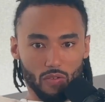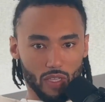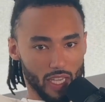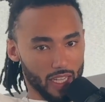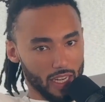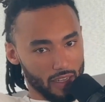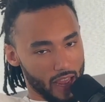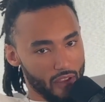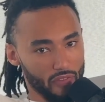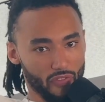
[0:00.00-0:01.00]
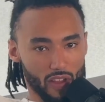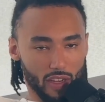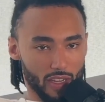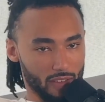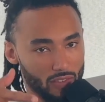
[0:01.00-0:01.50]
kicking it and having
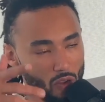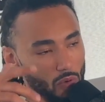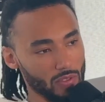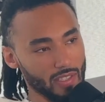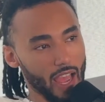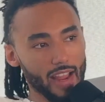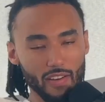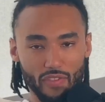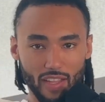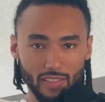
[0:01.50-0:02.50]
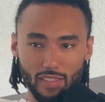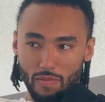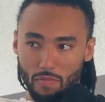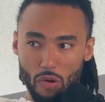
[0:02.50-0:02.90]
fun and throwing side events and